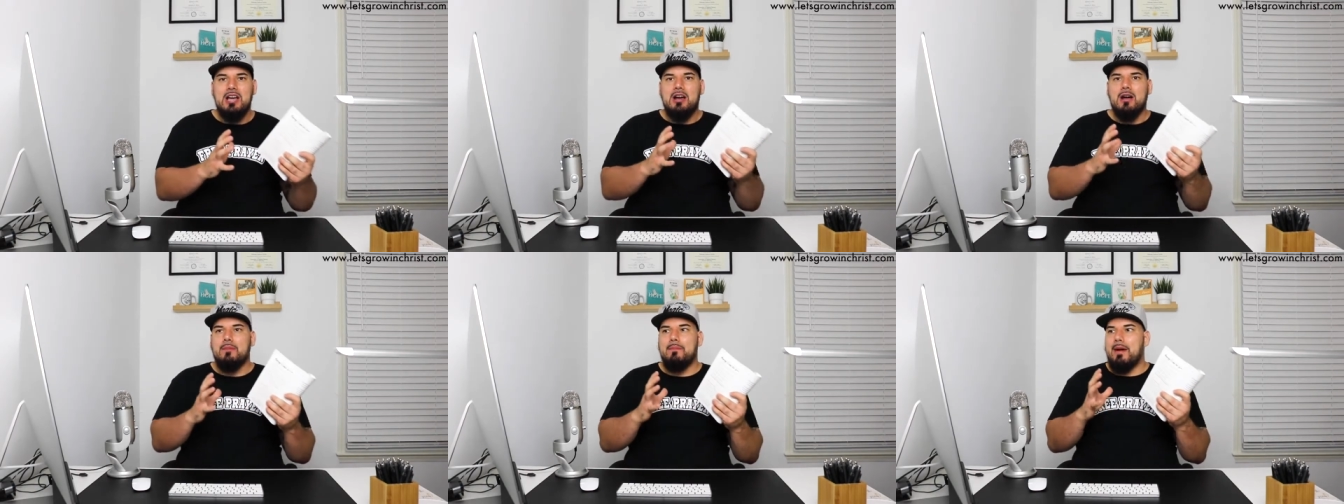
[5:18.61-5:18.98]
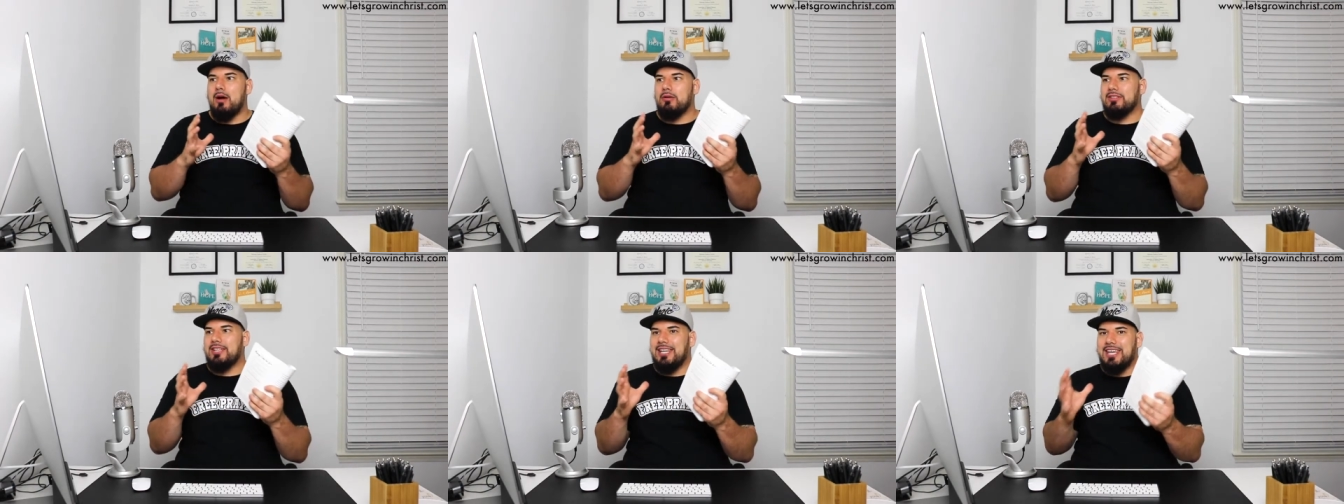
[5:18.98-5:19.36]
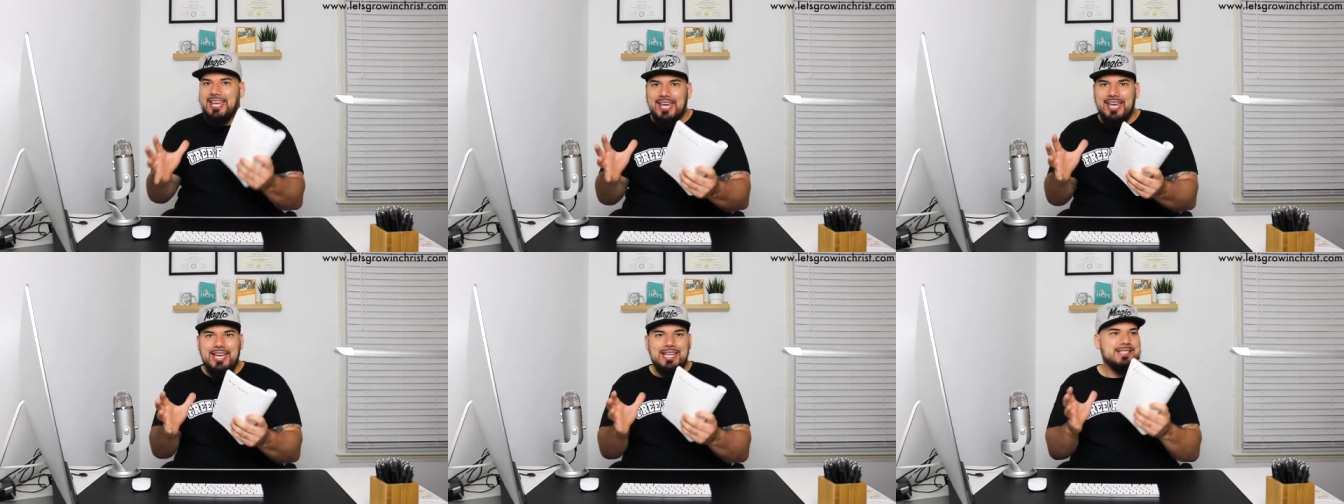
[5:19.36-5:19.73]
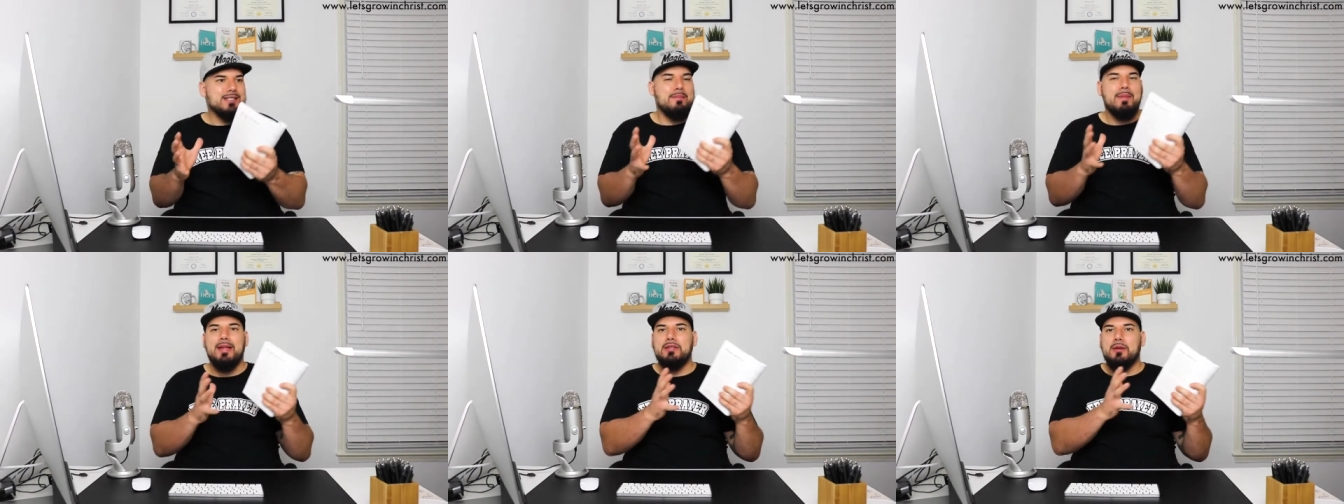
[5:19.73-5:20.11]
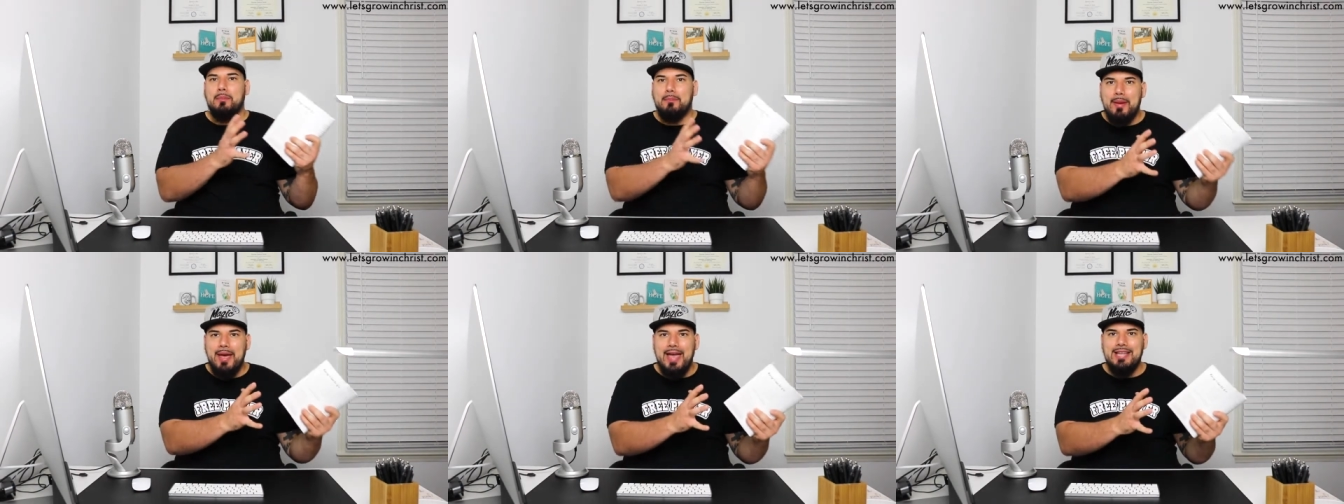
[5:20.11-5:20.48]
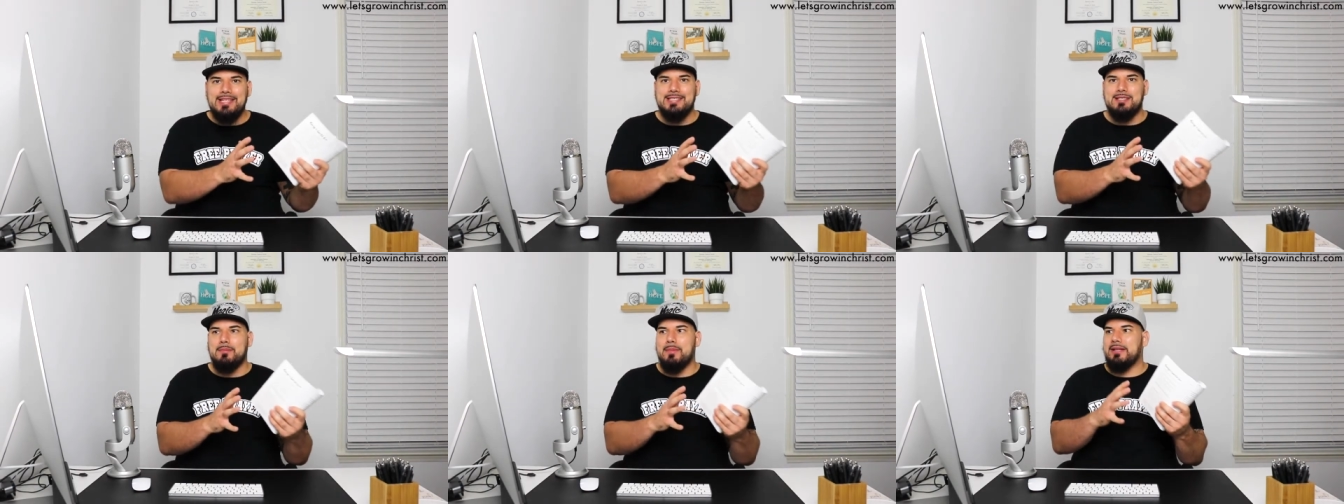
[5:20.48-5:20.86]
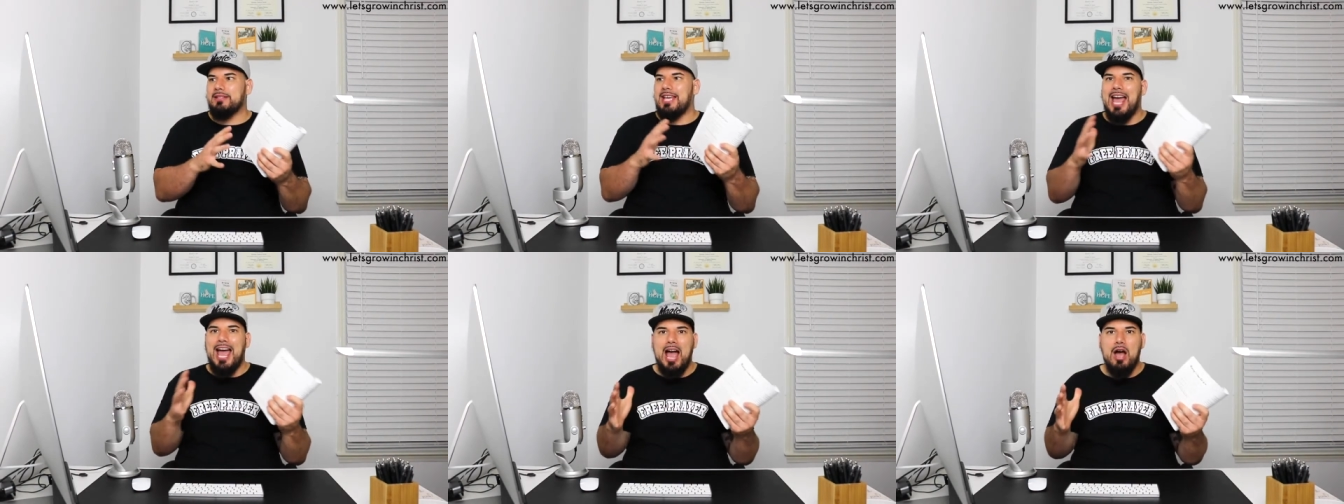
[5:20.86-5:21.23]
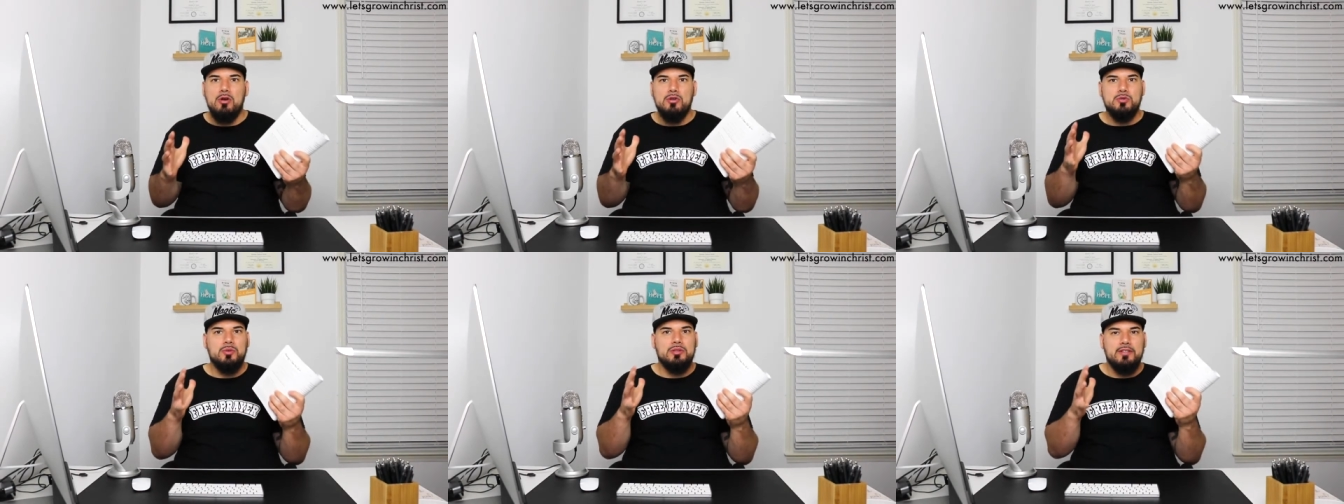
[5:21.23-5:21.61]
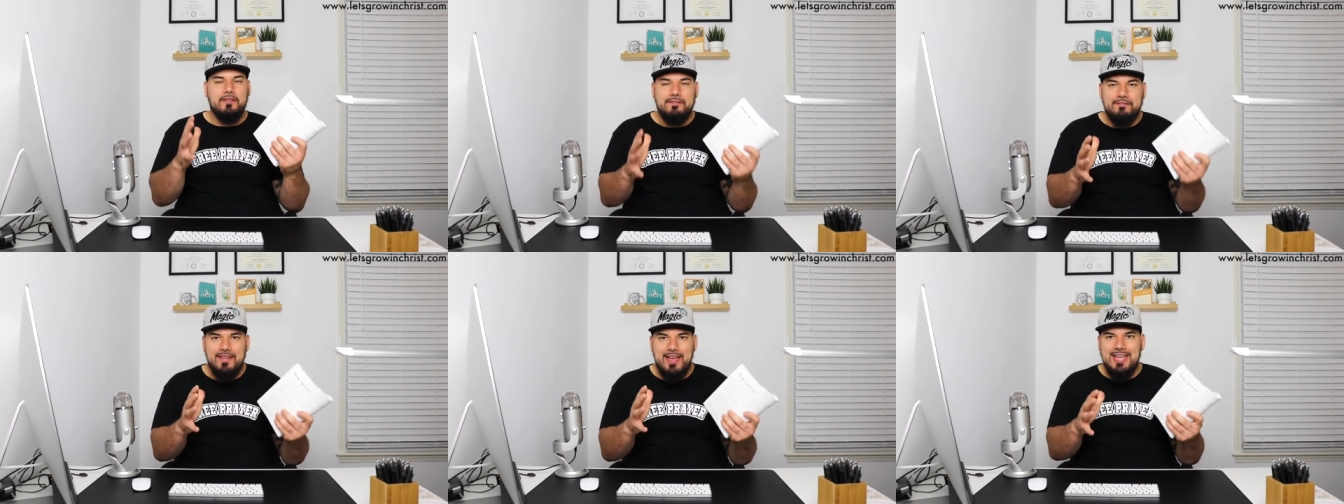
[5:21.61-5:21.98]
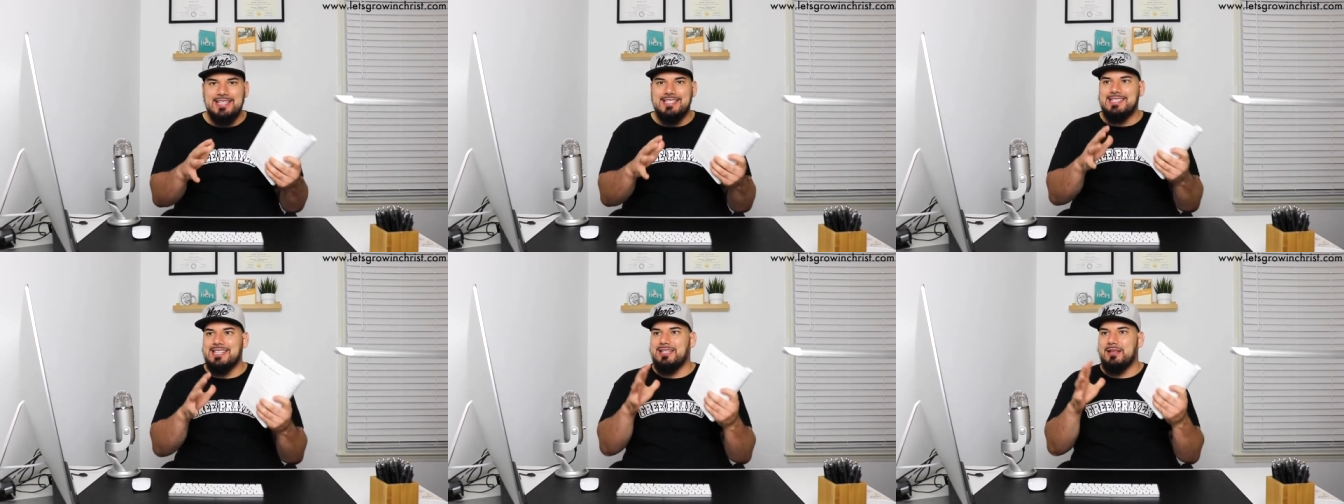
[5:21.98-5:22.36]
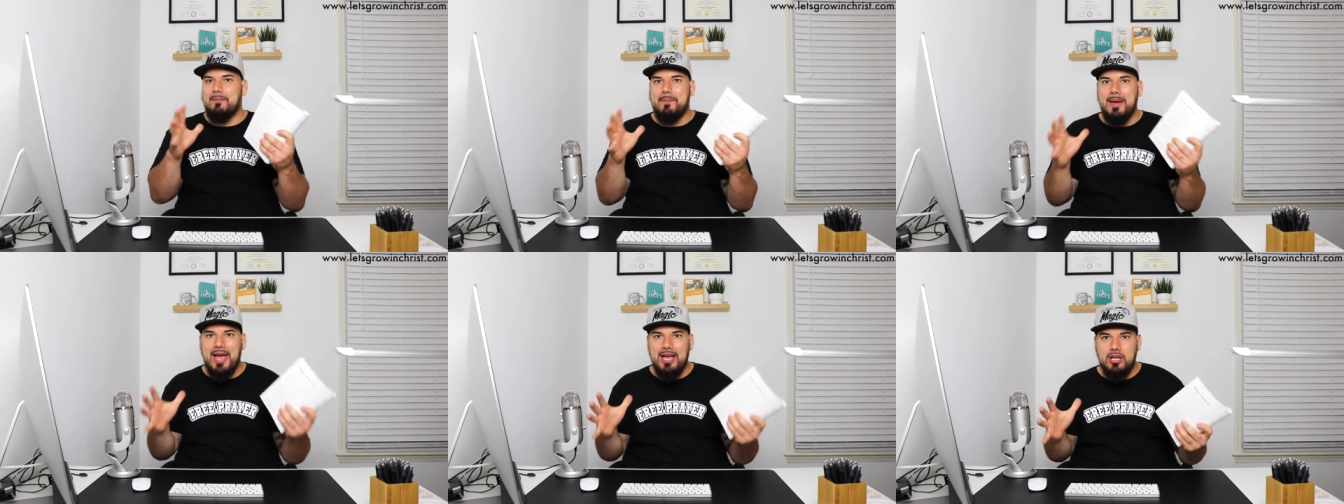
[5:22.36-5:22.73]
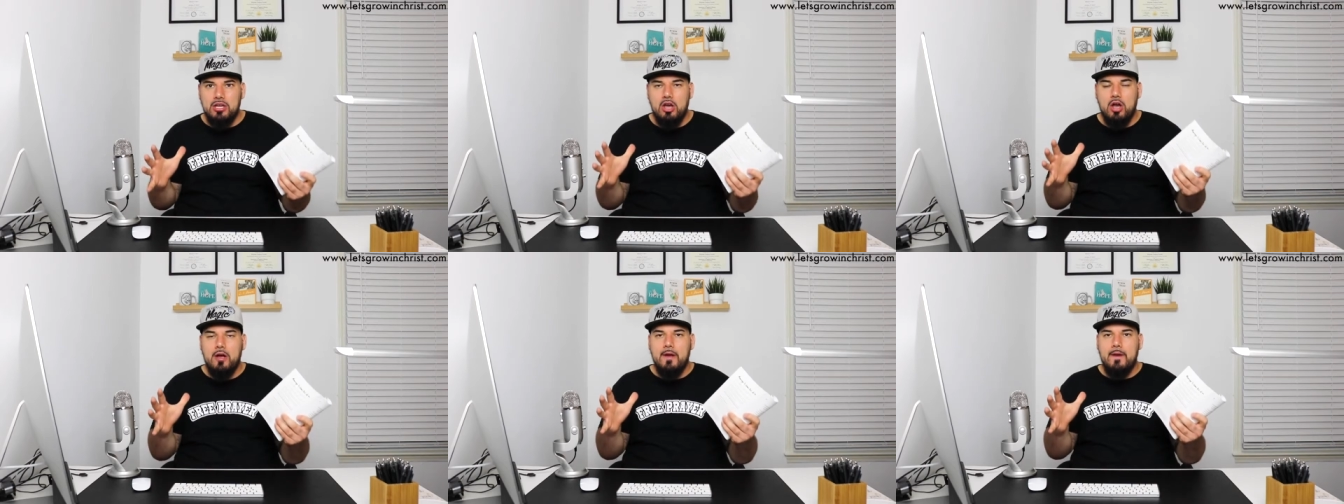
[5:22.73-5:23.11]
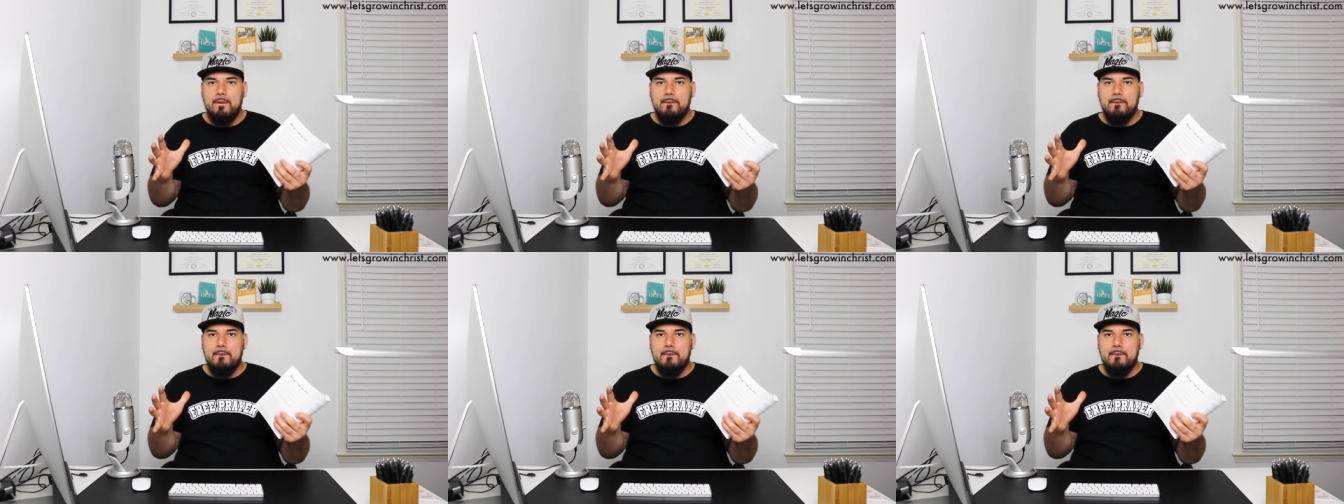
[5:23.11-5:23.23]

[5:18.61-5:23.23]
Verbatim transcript: about the kids, about the pets, about the house with the fence and the backyard.